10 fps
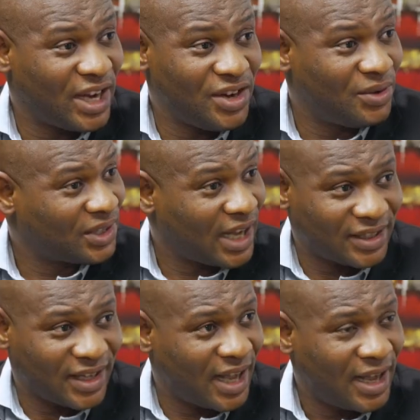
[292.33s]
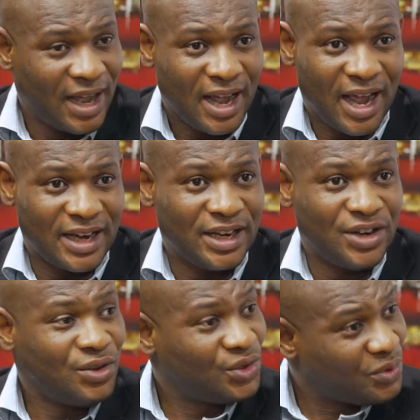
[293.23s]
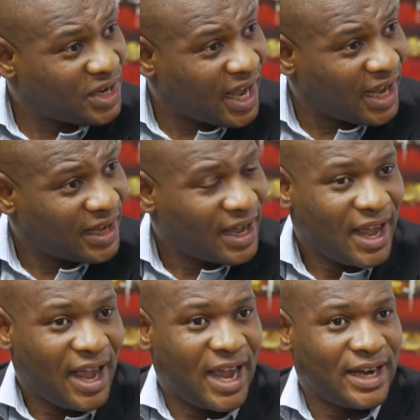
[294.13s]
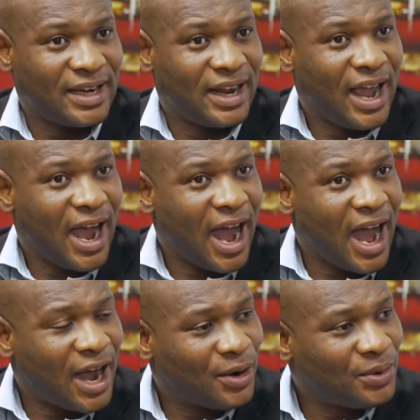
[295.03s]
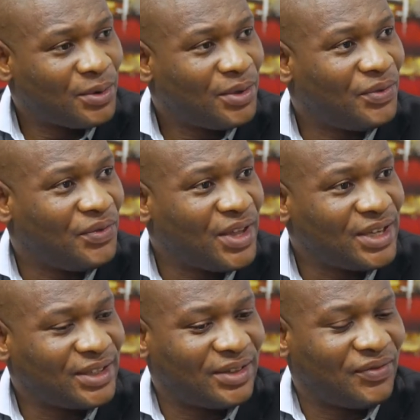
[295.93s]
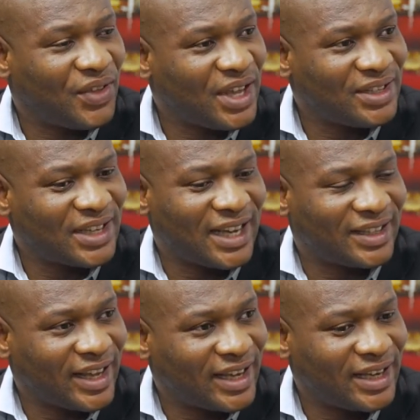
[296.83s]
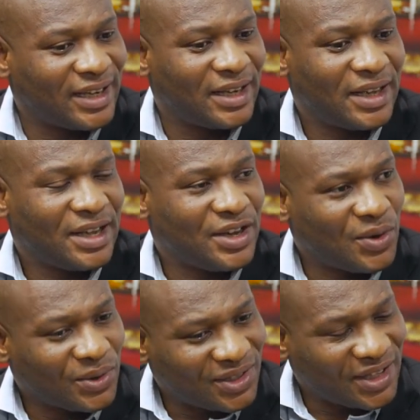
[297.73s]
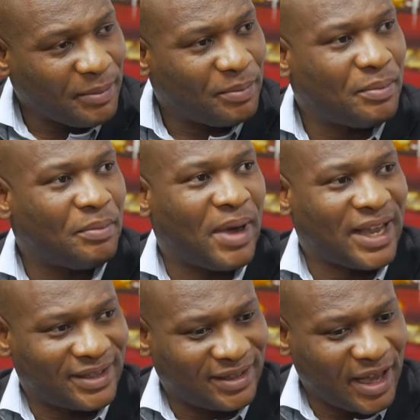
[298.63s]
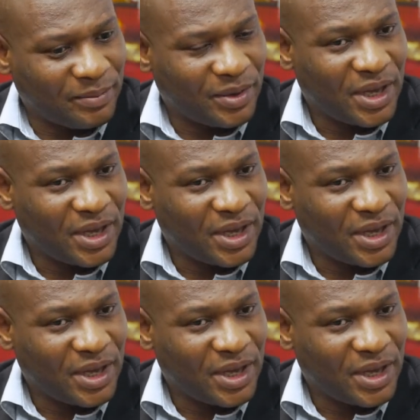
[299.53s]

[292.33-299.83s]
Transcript: a newscaster and a newsreader, and how these things are taking, you know, step by step.